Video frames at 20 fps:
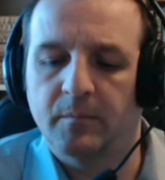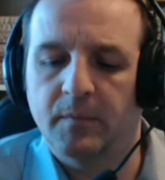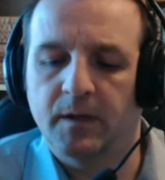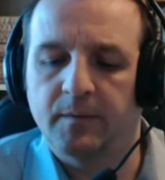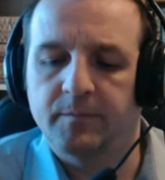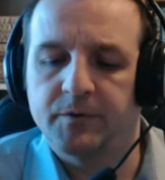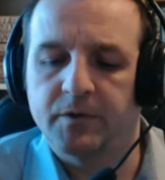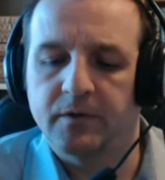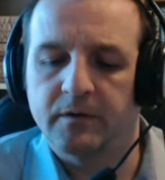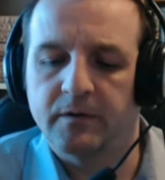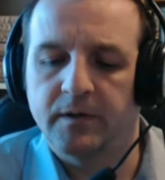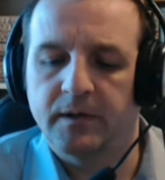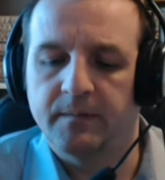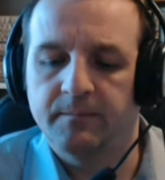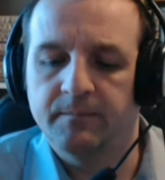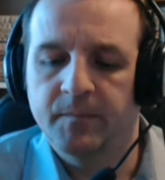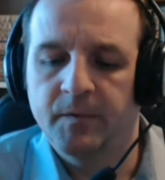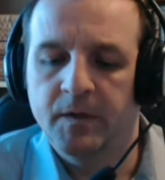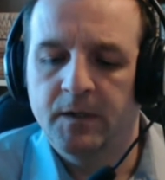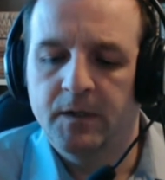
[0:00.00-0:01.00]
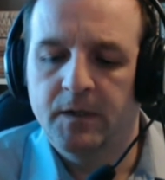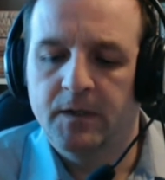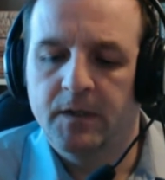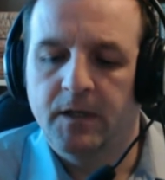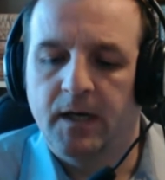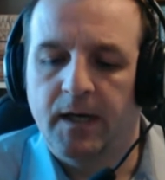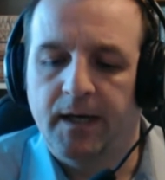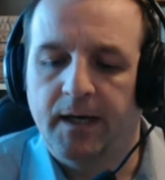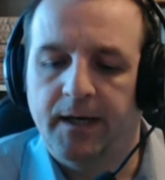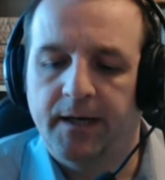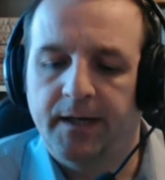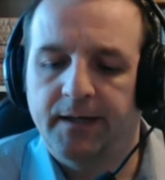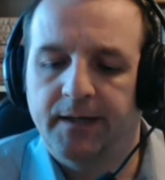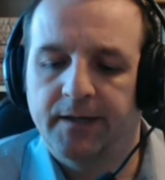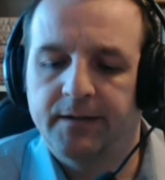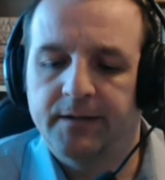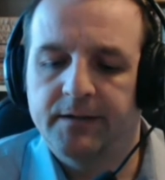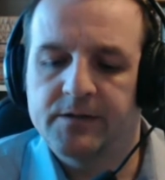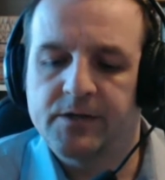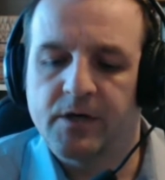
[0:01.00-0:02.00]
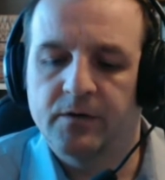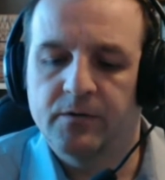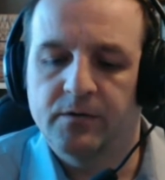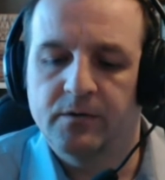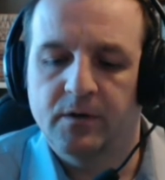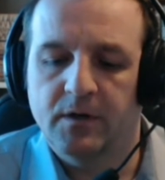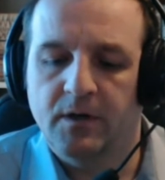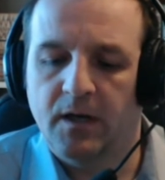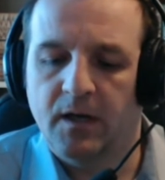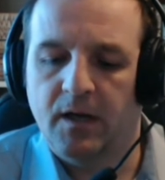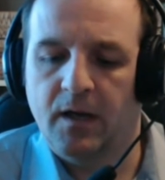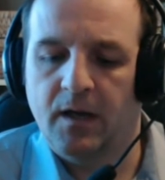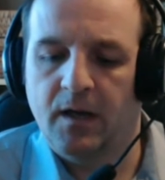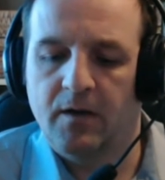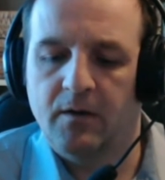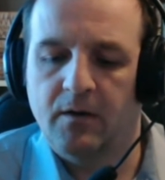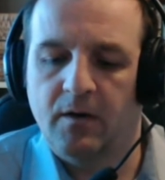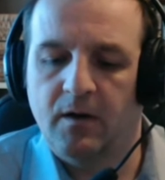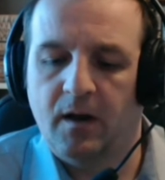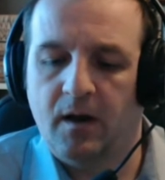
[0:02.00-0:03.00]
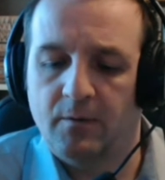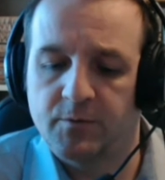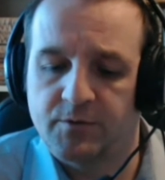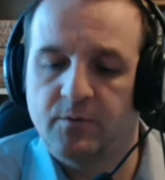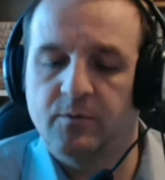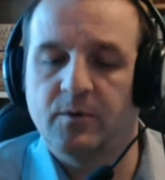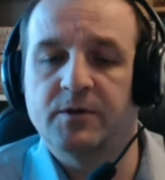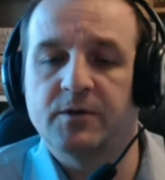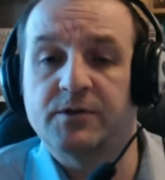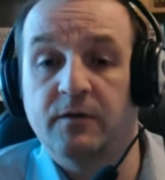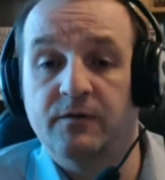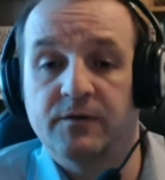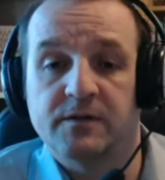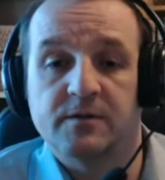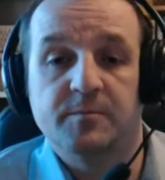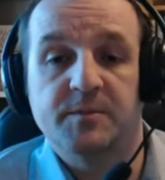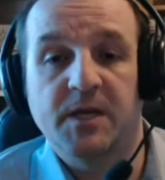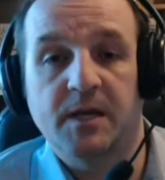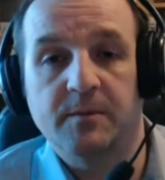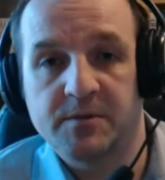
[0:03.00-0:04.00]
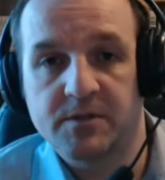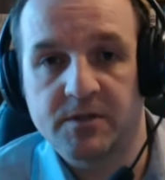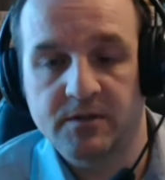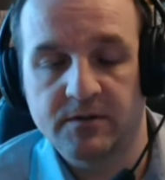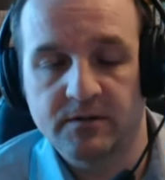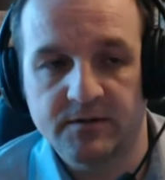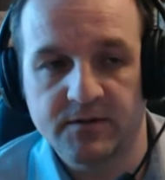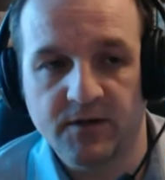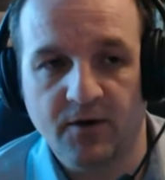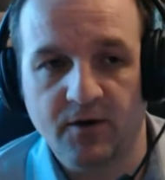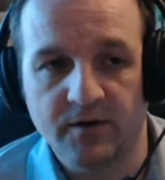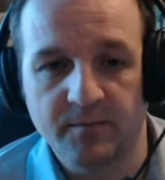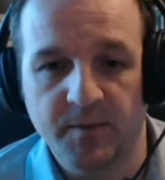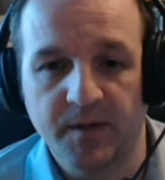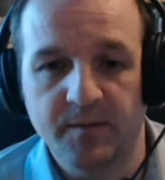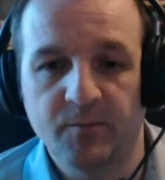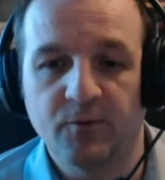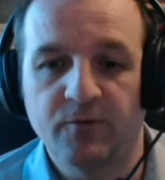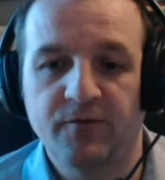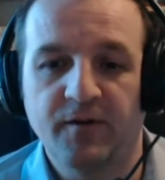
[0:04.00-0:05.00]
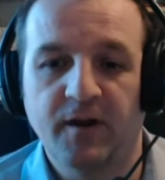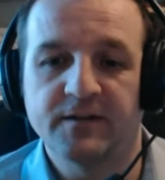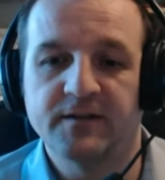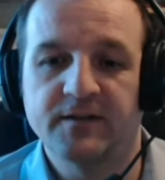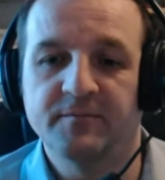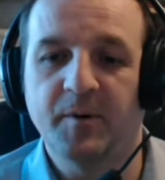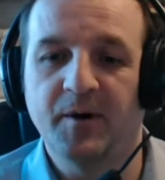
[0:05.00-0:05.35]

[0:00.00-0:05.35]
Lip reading: Absolutely. I was going to ask you for some tips to kind of be more effective,